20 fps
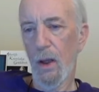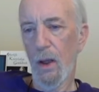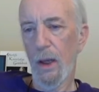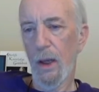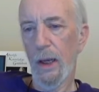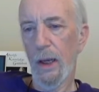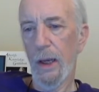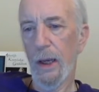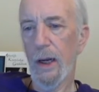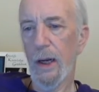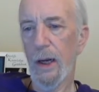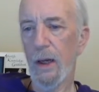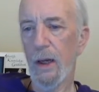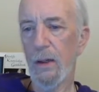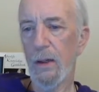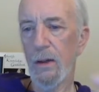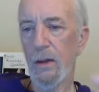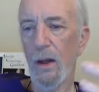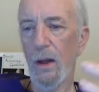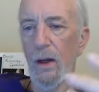And
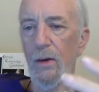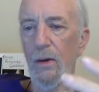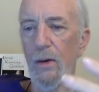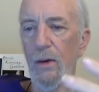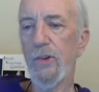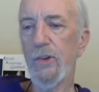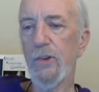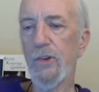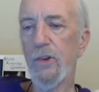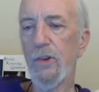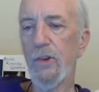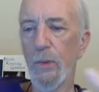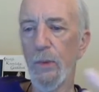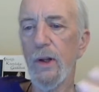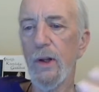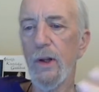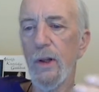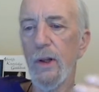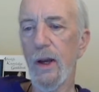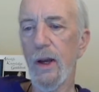I eventually
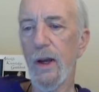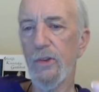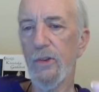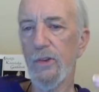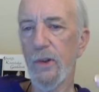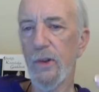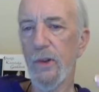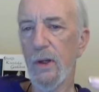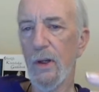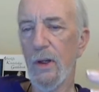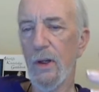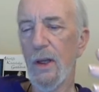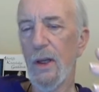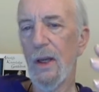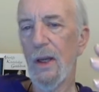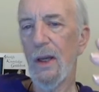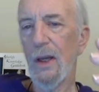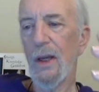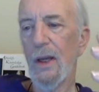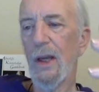realized that
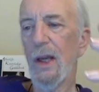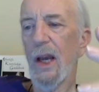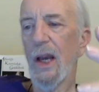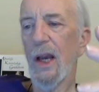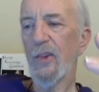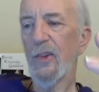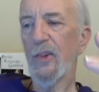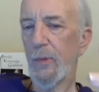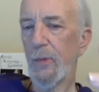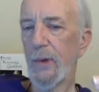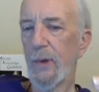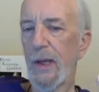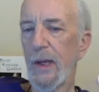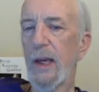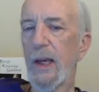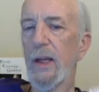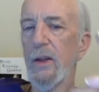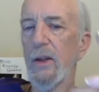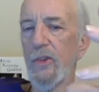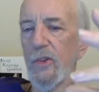as I
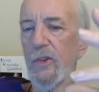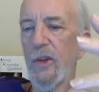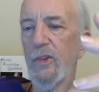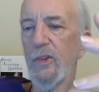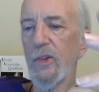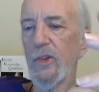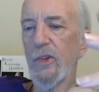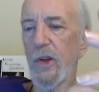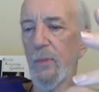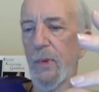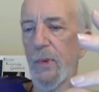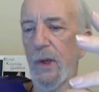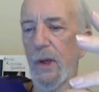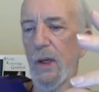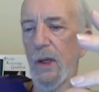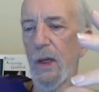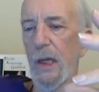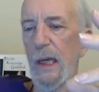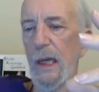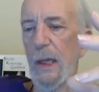began to see
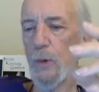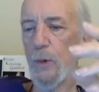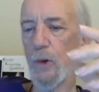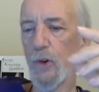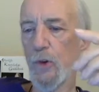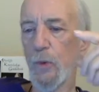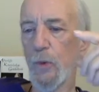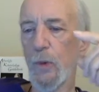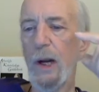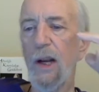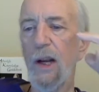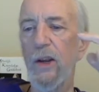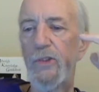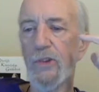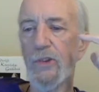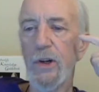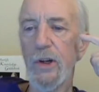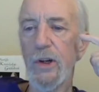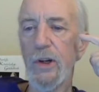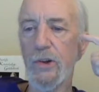something, it was when I
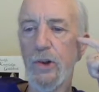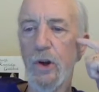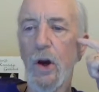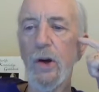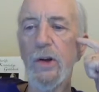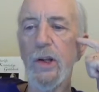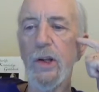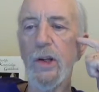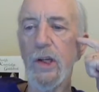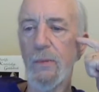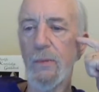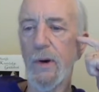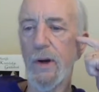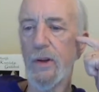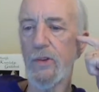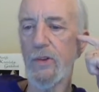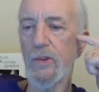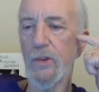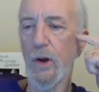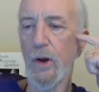started talking to
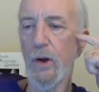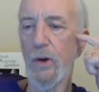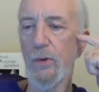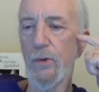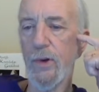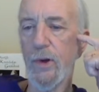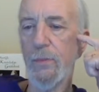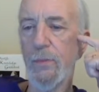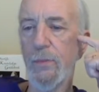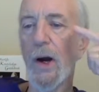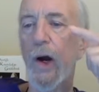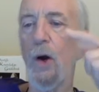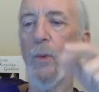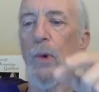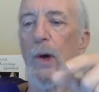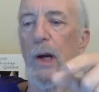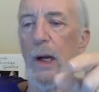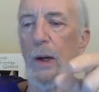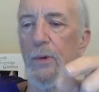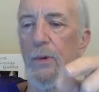myself about
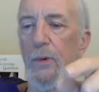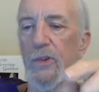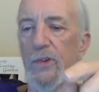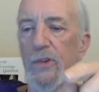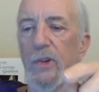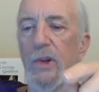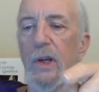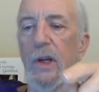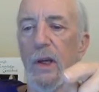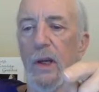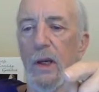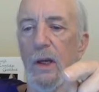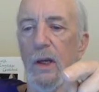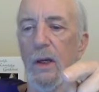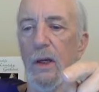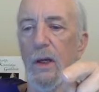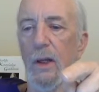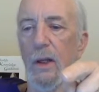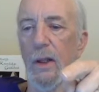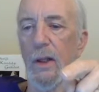what I was seeing,
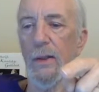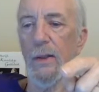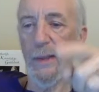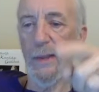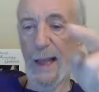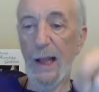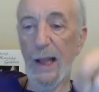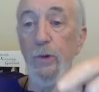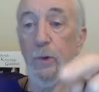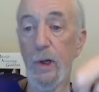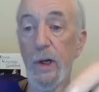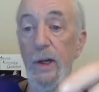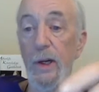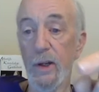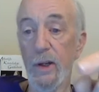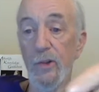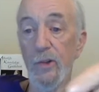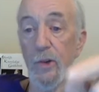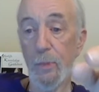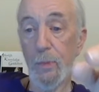that's when it
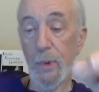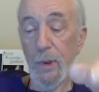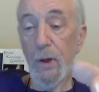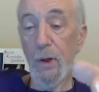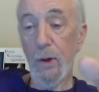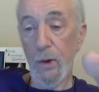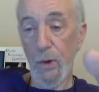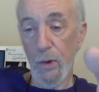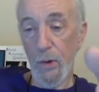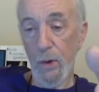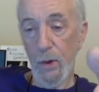disappeared.